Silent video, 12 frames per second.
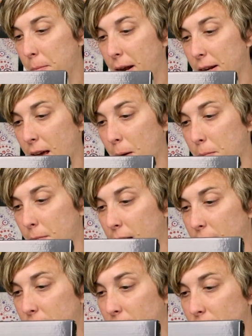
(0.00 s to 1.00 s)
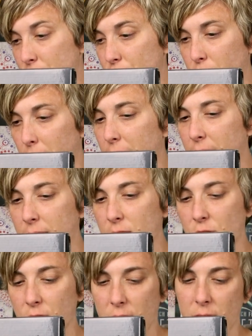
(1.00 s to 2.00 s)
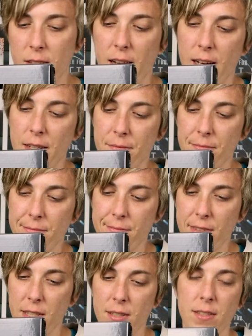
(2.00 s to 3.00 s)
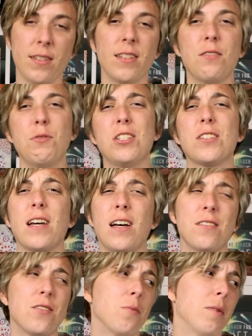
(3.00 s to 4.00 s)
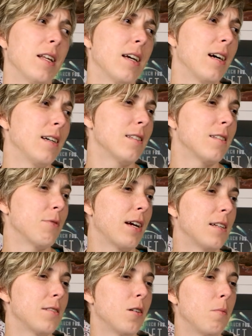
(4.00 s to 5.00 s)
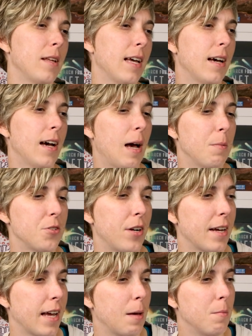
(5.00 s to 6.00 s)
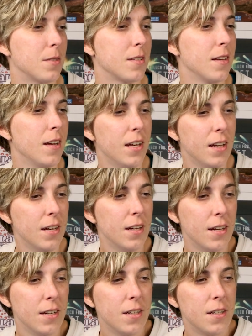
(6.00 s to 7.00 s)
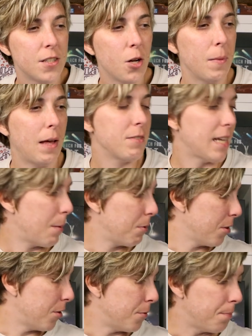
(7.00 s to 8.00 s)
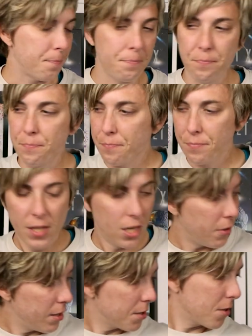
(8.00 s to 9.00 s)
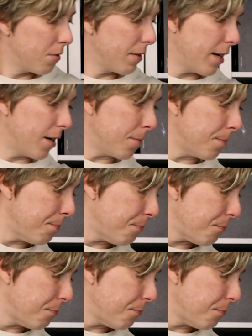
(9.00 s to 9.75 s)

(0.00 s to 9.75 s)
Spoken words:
a bad game. I enjoyed it. It's just not. We just got so many, guys. We got so many abstract games. So that was Abalone. Let's go over here.